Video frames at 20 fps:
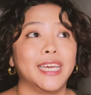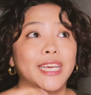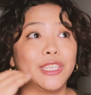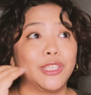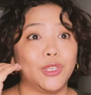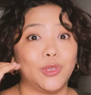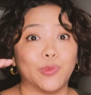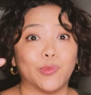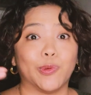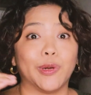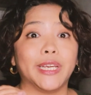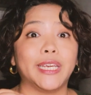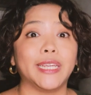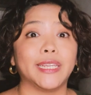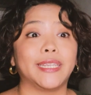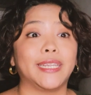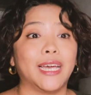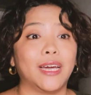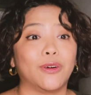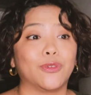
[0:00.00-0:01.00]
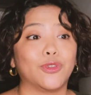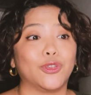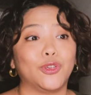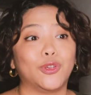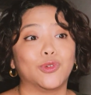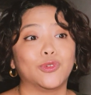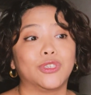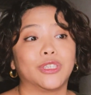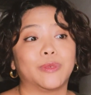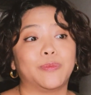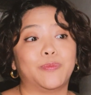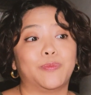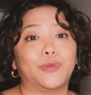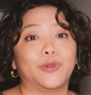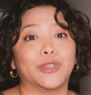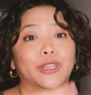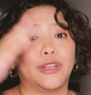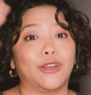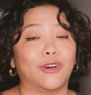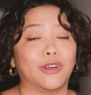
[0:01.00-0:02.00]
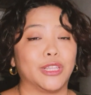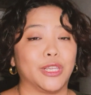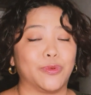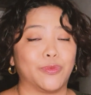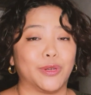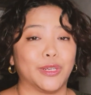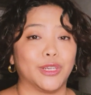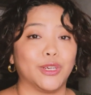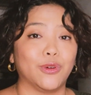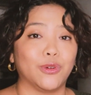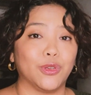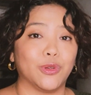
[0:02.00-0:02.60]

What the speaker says: So you break it down. You don't just put it all in one go.